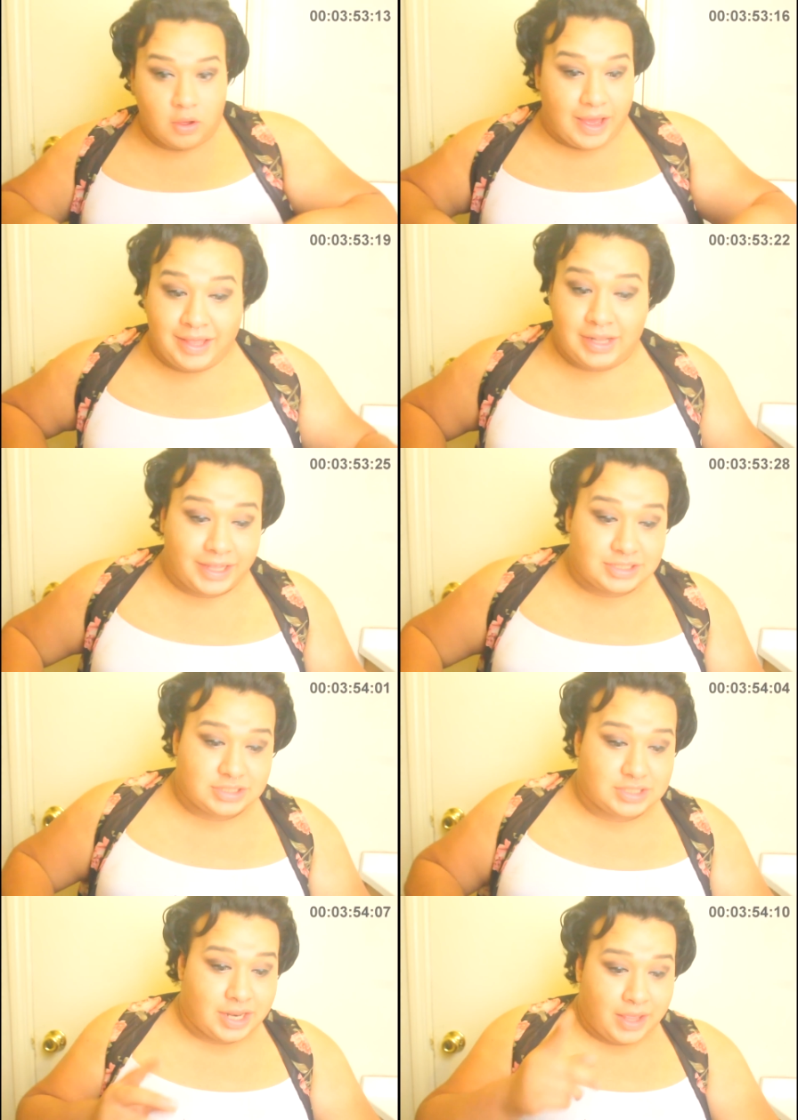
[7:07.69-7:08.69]

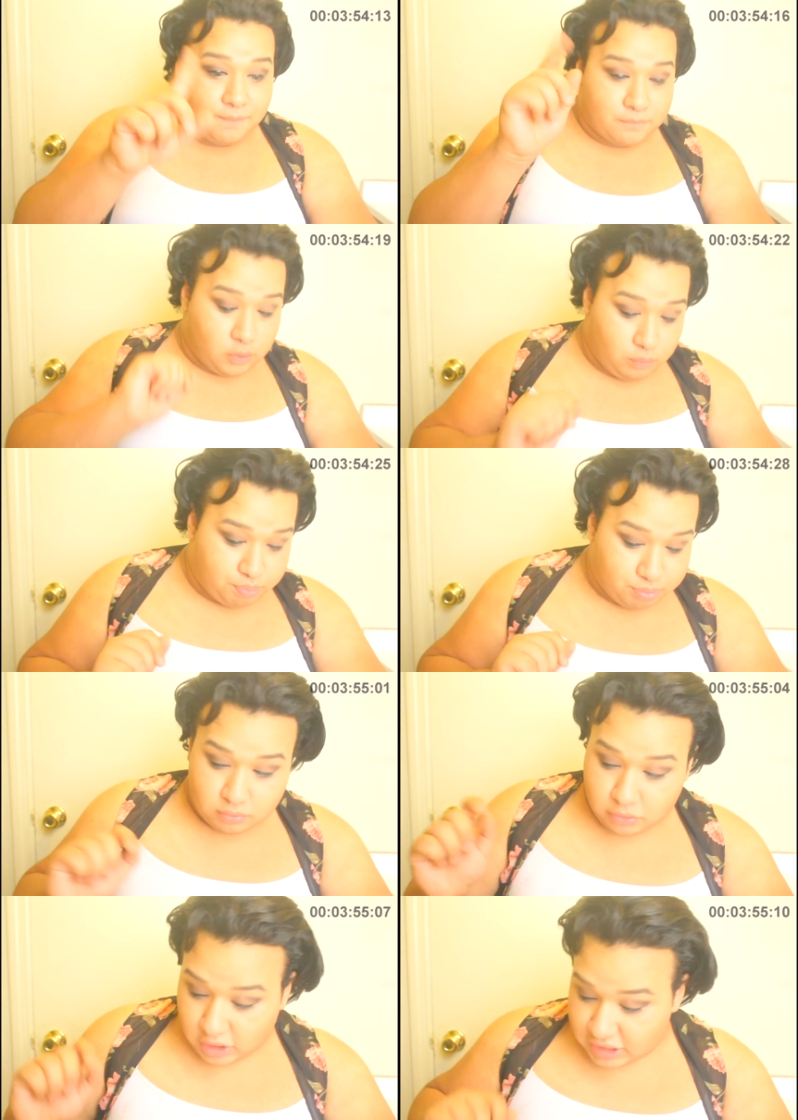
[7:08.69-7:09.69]
eyelashes today. Nope,
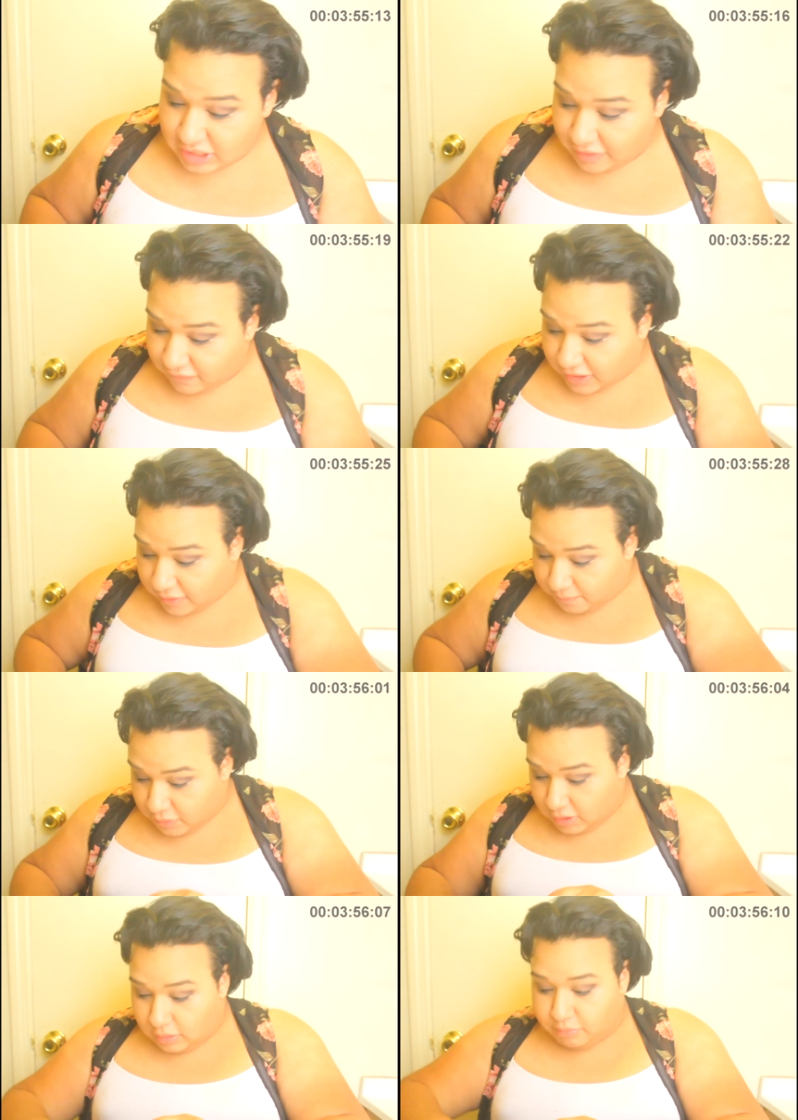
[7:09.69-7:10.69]
we don't got time for that.
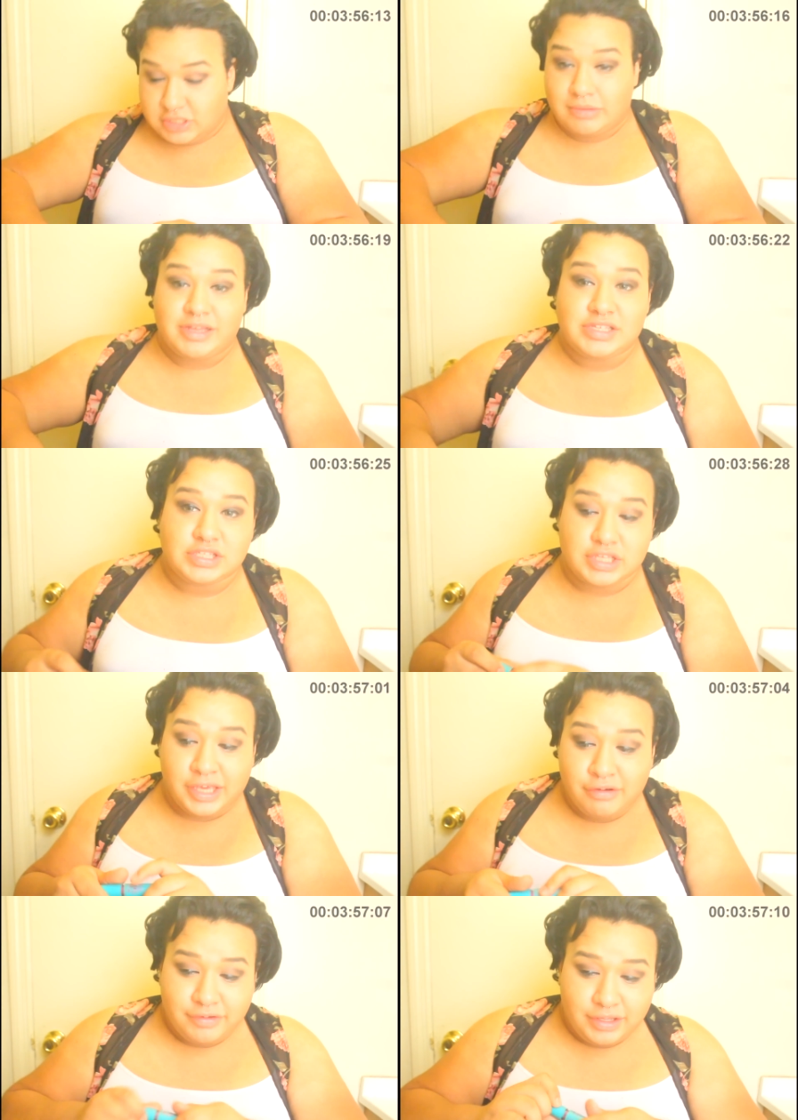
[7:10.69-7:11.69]
Cause I'm not
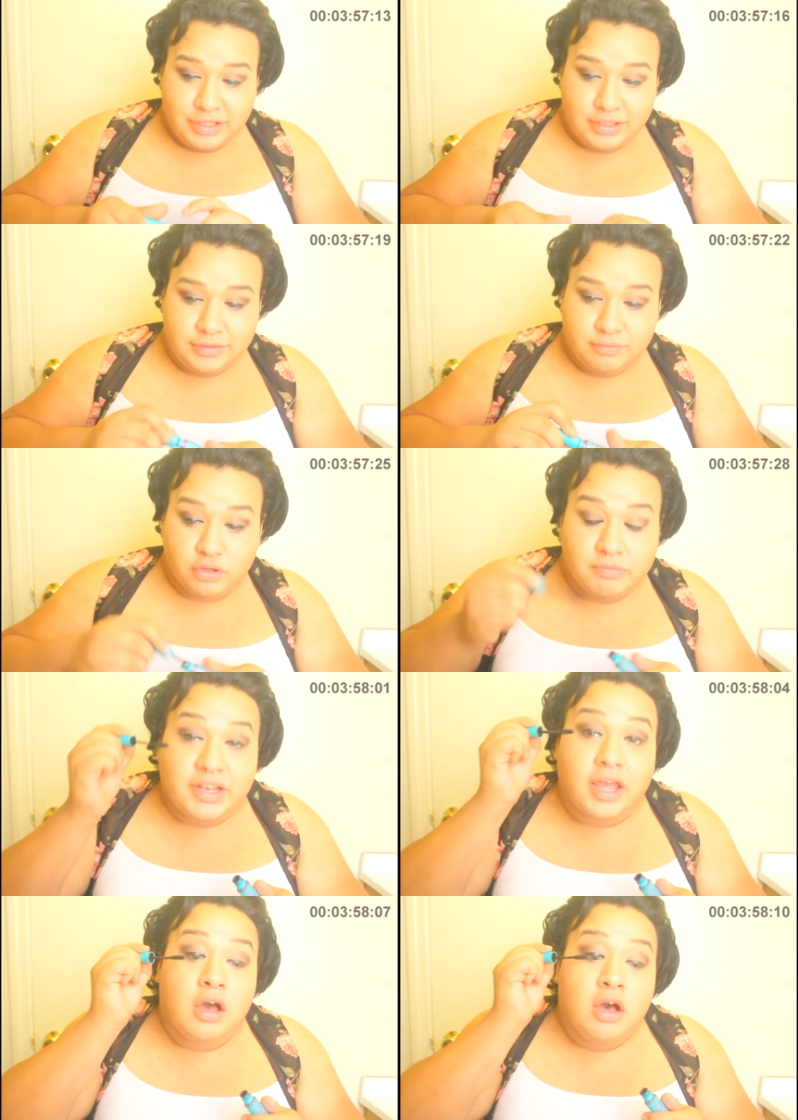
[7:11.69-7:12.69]
scared. One
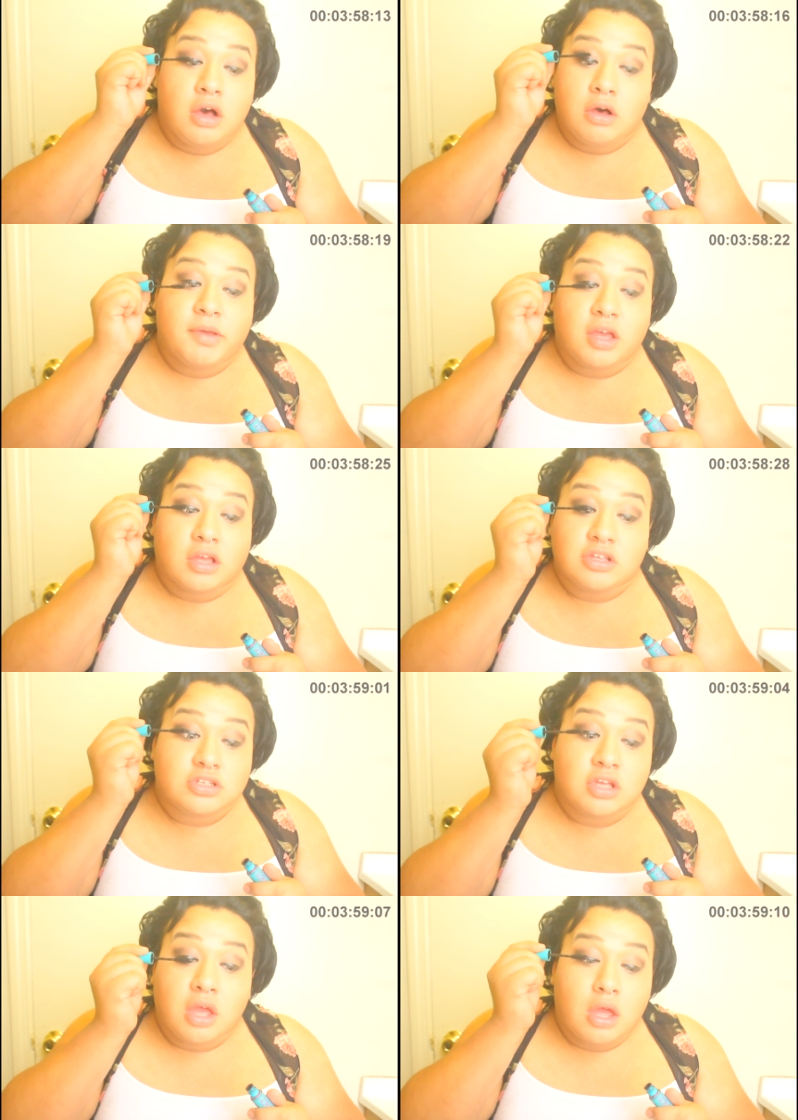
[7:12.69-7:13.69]
minute. Oh my gosh.